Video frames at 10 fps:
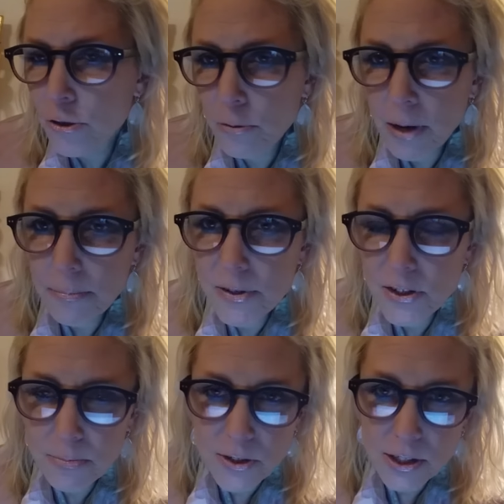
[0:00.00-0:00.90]
There might be
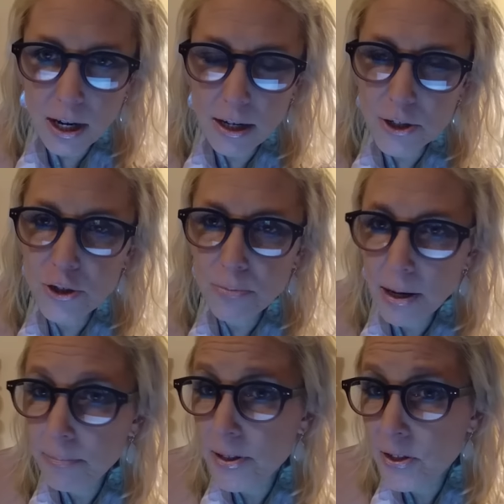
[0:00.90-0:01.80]
some scars, there
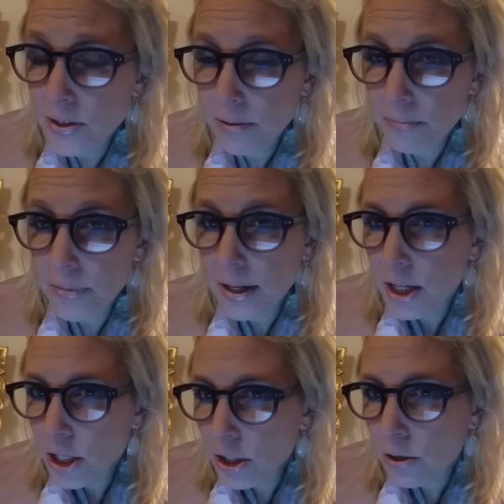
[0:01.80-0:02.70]
might be some,
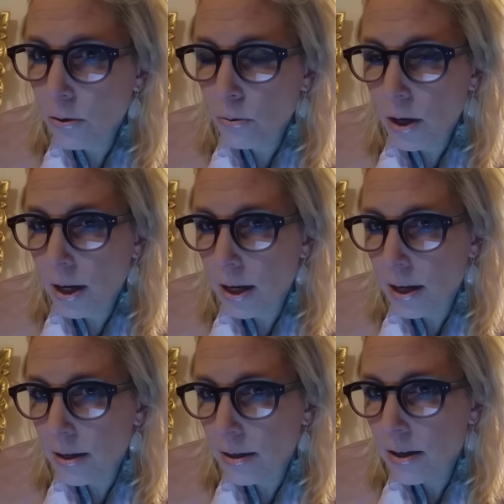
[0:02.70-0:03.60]
you know,
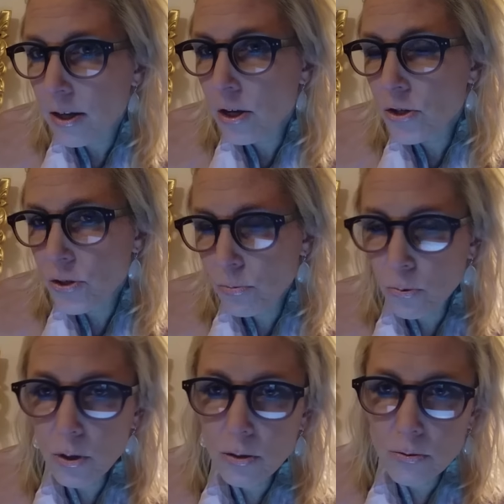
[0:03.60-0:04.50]
uh, some
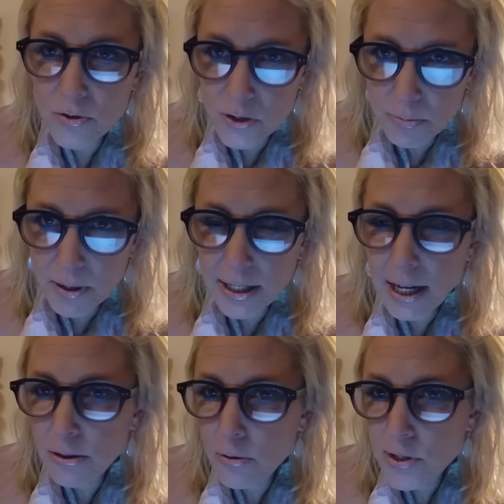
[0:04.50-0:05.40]
wounds, but
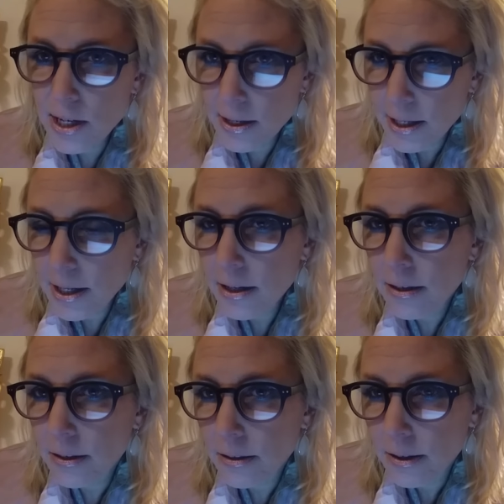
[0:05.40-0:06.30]
yet those can
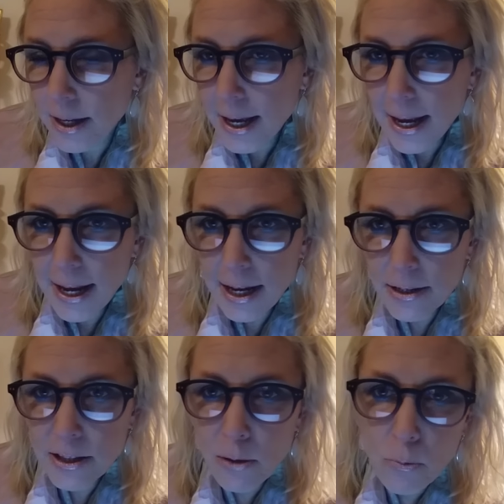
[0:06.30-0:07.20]
heal
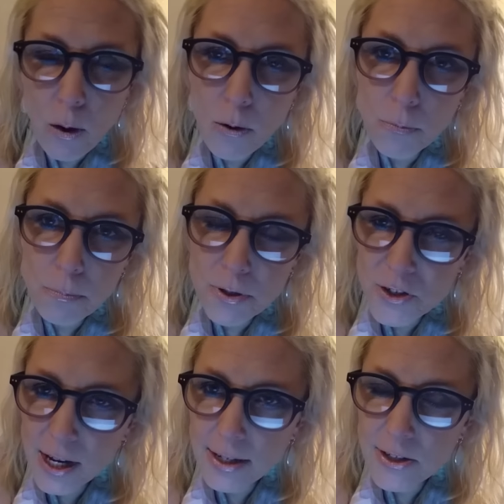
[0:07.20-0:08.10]
and they won't
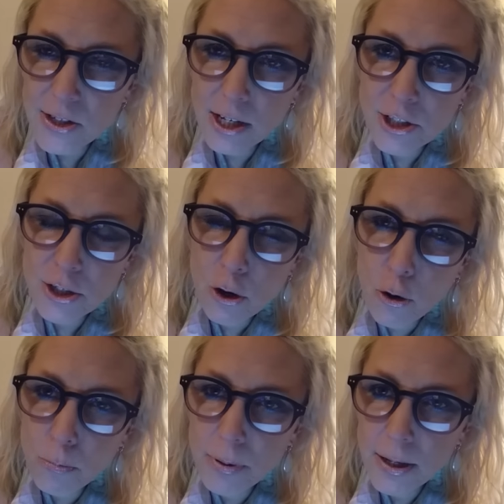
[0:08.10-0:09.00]
present such an
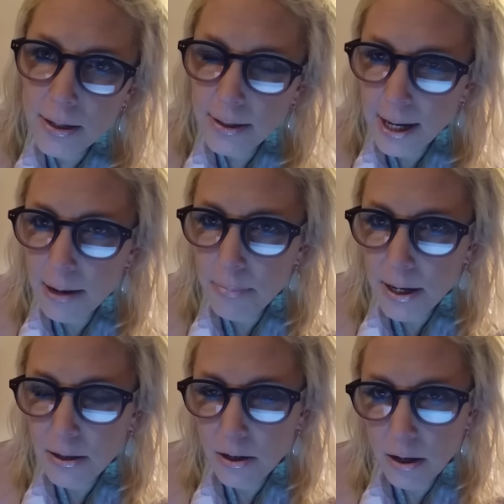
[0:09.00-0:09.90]
open,
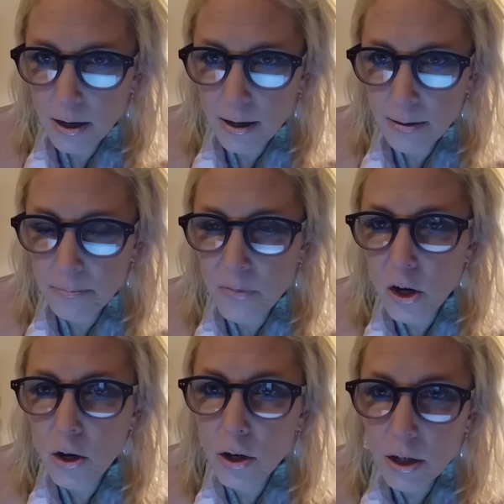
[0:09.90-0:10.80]
gaping um,
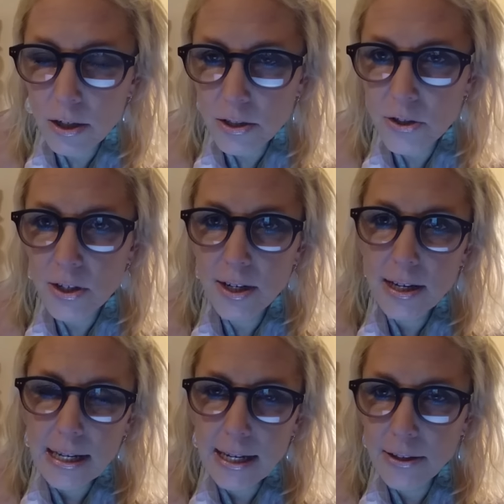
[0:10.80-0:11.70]
hurt
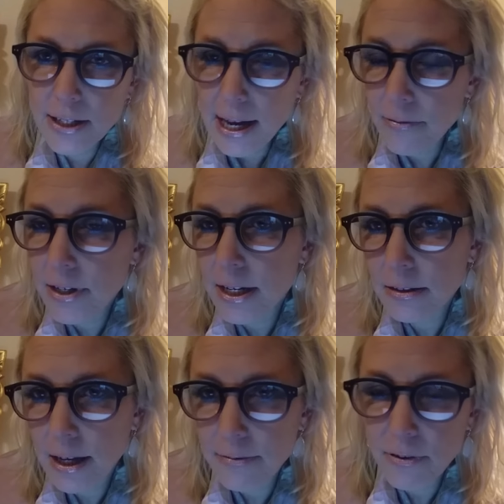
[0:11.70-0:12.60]
in the everyday
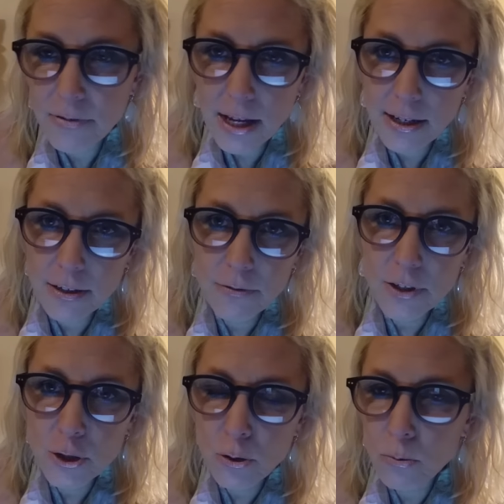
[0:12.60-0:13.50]
life of that
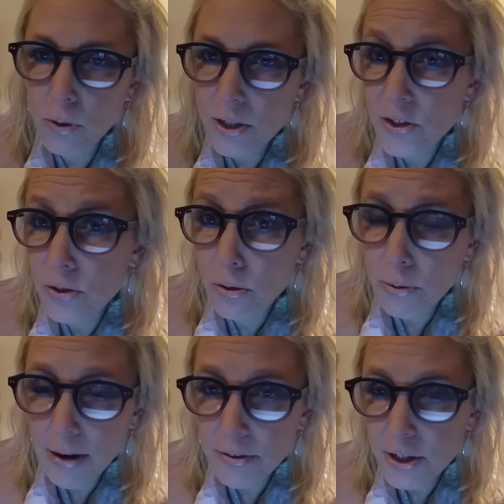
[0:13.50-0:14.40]
individual once you
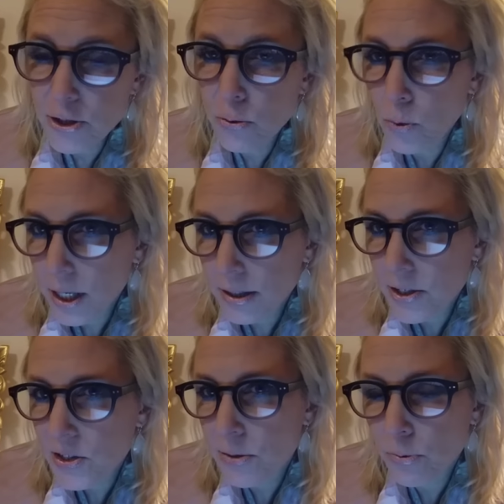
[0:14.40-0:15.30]
arrive at this
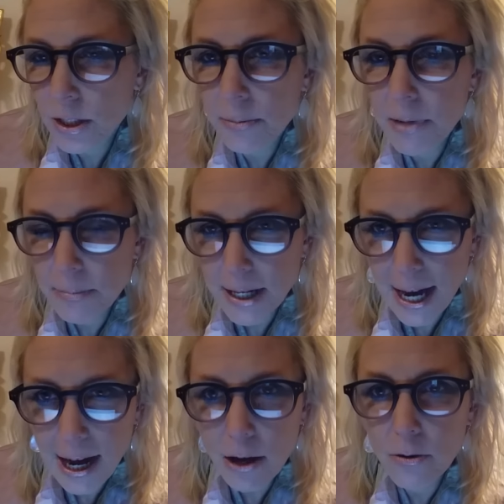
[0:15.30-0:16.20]
awareness and really maybe
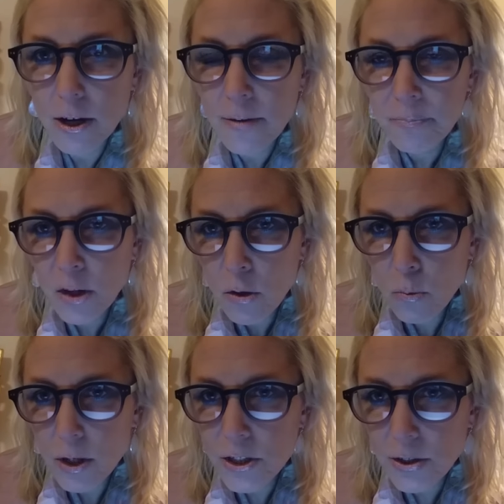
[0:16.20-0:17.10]
how
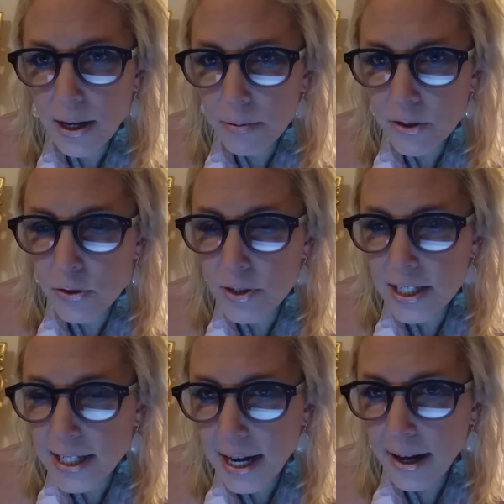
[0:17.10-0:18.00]
once you're able to
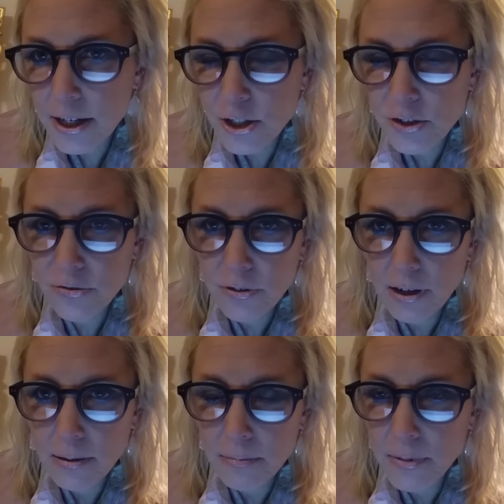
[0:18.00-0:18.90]
detach
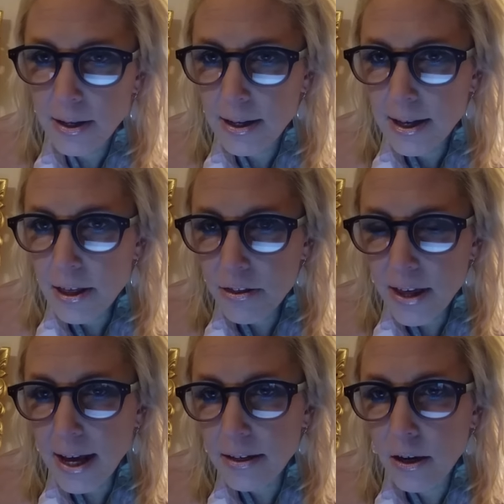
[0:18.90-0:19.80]
from
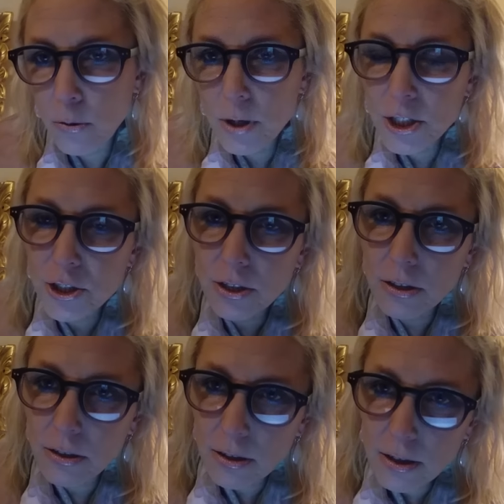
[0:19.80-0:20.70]
that
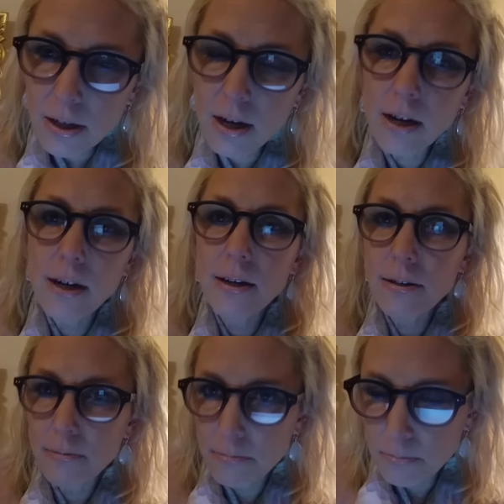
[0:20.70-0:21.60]
original
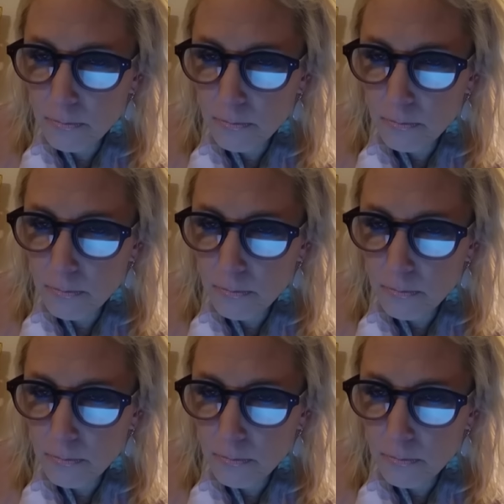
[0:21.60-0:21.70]
uh,